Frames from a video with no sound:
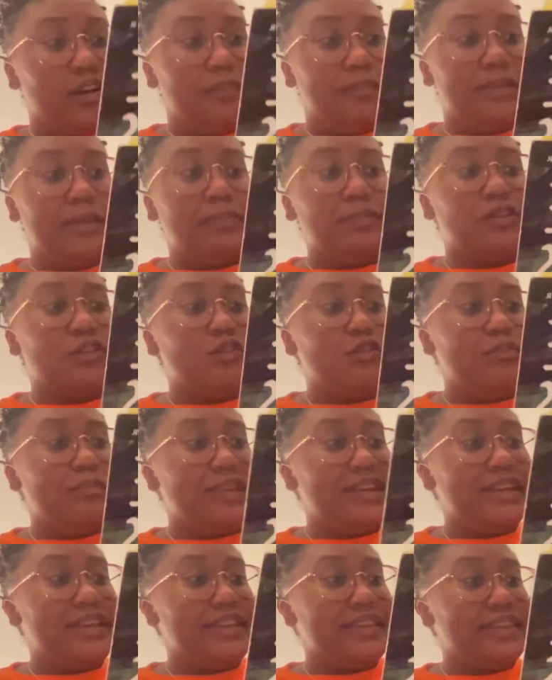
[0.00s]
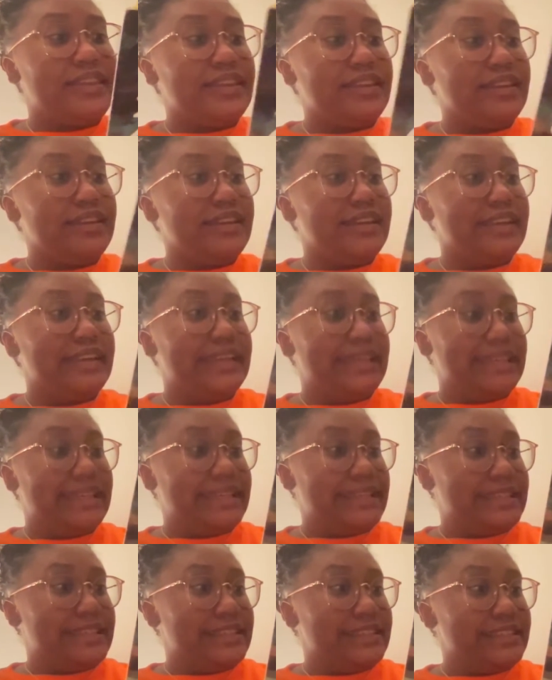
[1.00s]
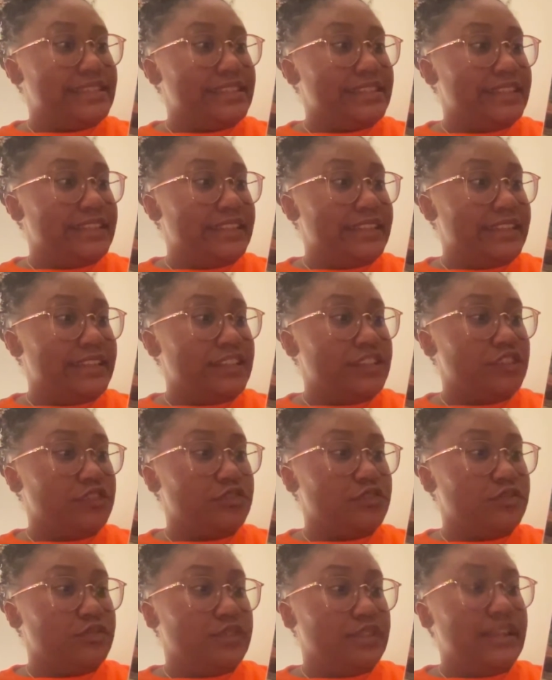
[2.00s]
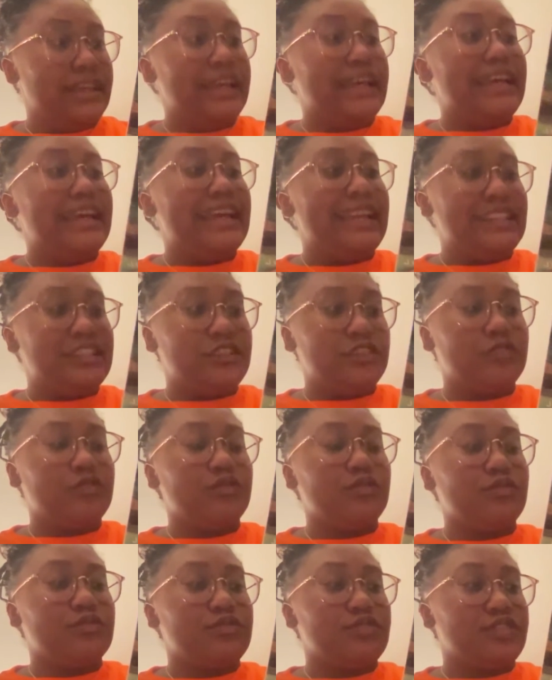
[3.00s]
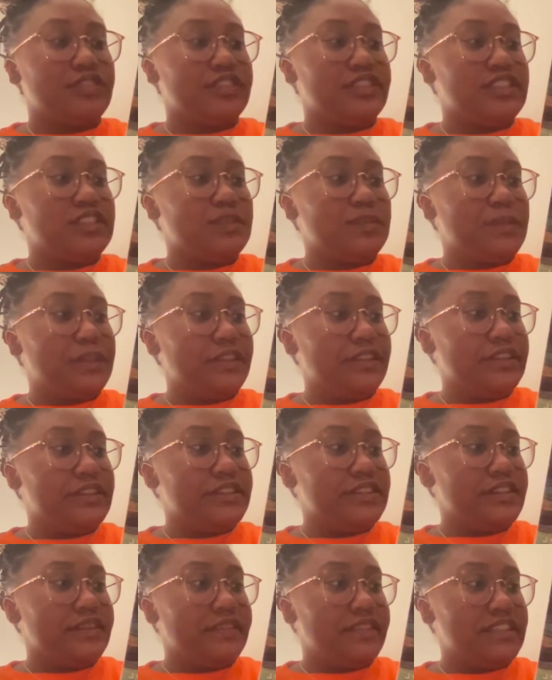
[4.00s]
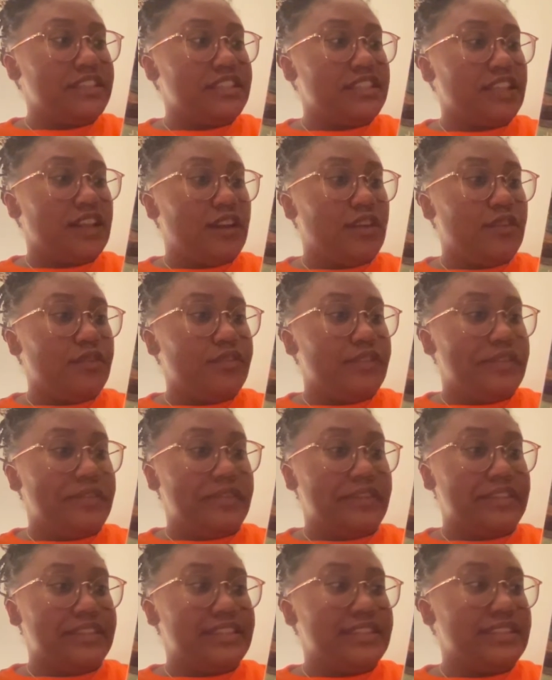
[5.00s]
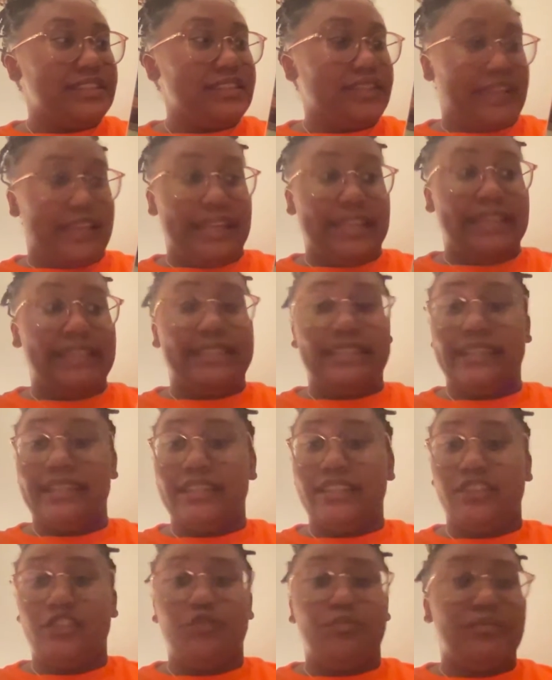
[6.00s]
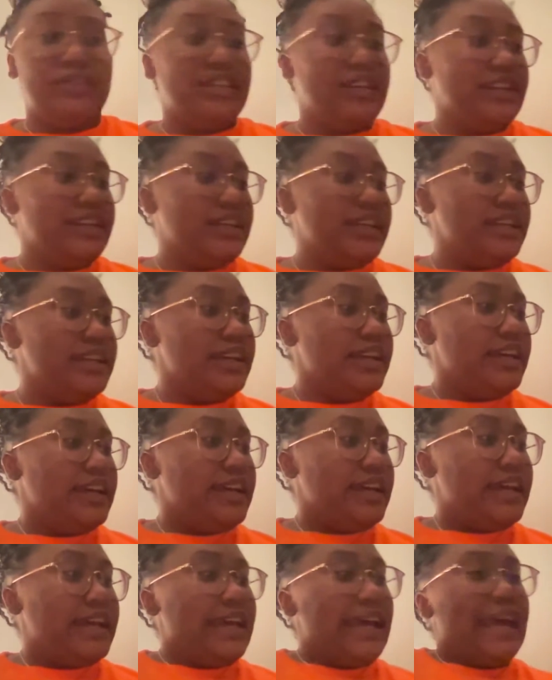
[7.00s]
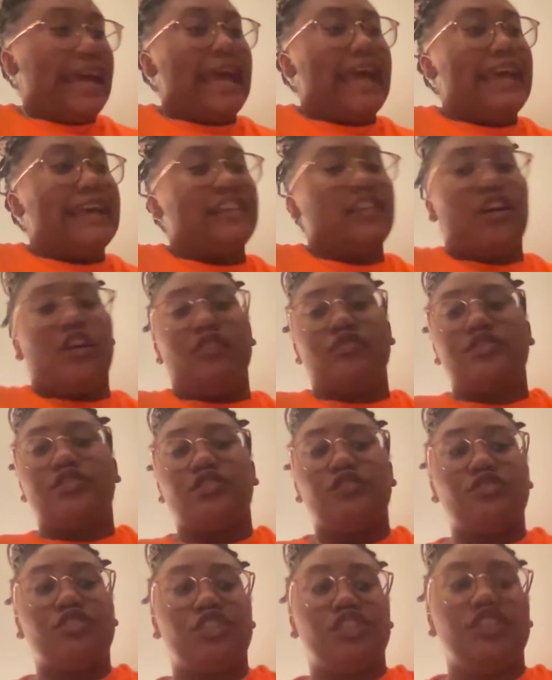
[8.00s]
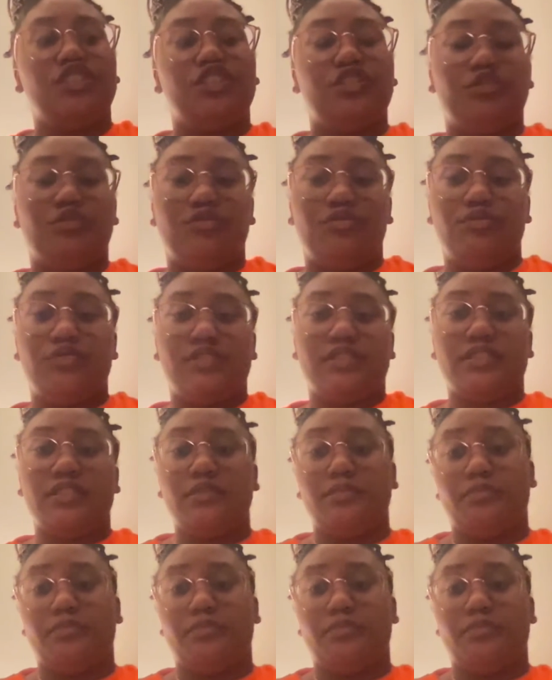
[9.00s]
biblical myth is an integral to the spirits of the South in this heat and humidity. And also, she used